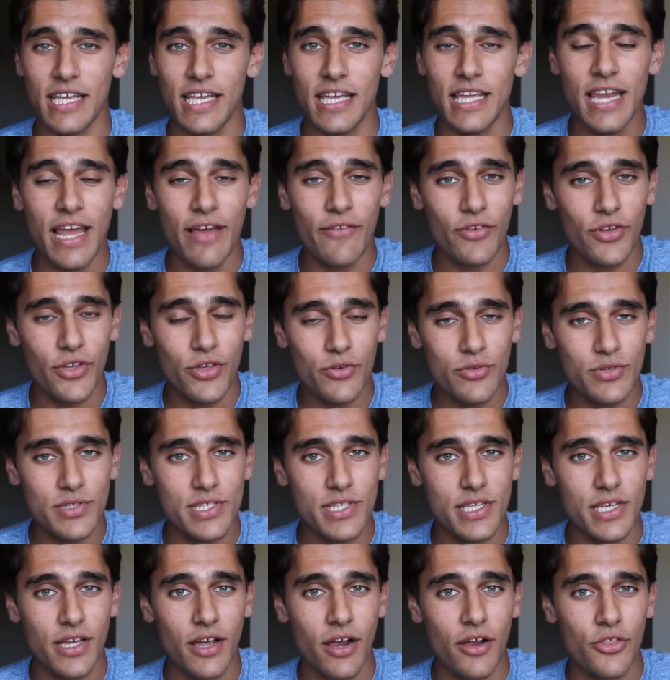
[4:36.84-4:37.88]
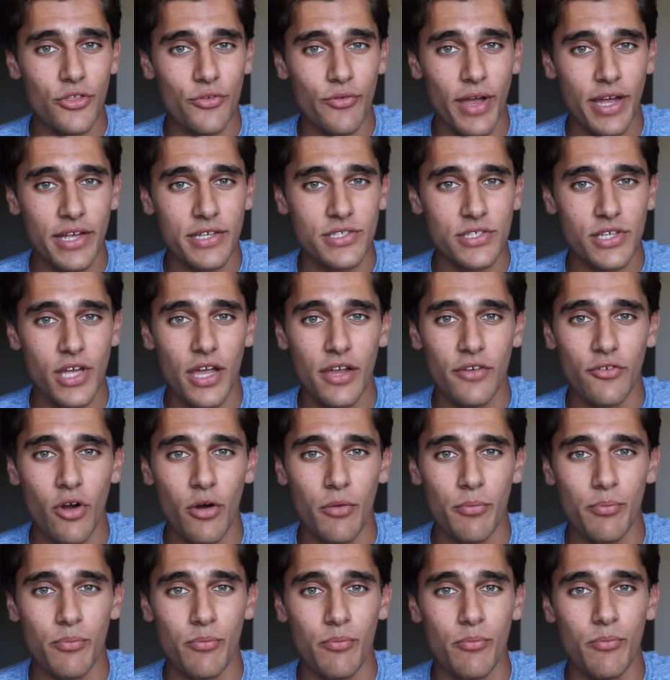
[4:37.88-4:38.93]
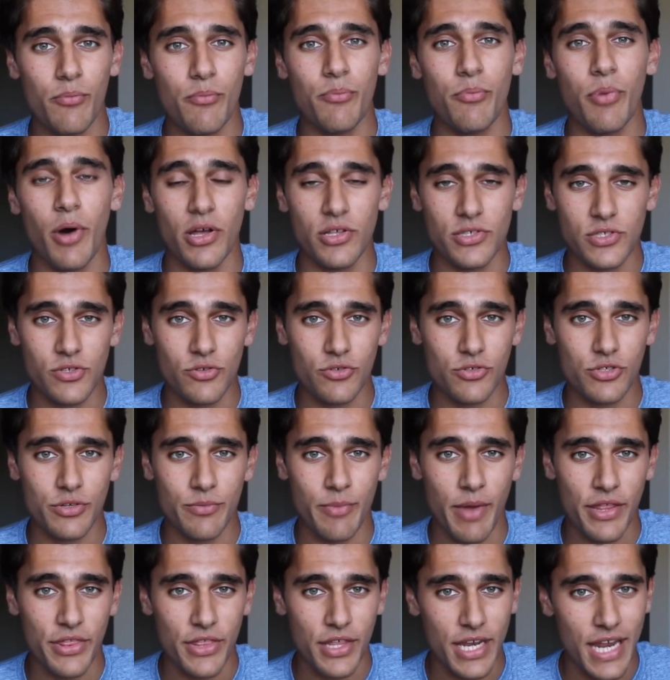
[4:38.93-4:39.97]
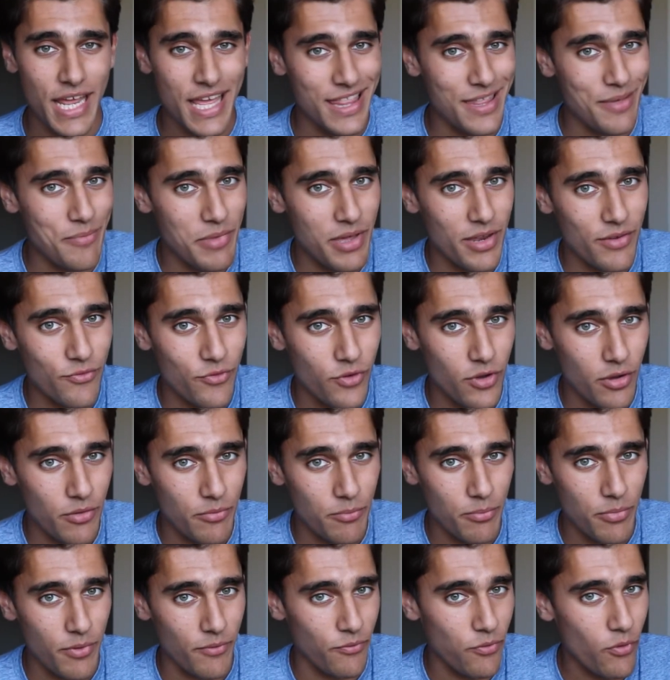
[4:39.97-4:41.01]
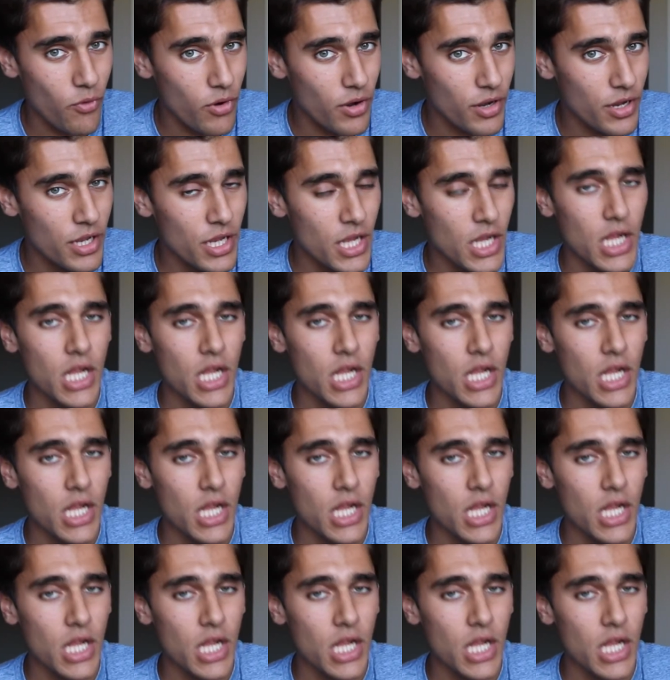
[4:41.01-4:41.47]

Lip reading: never used the Arthrex tightrope button suture method in the midfoot before.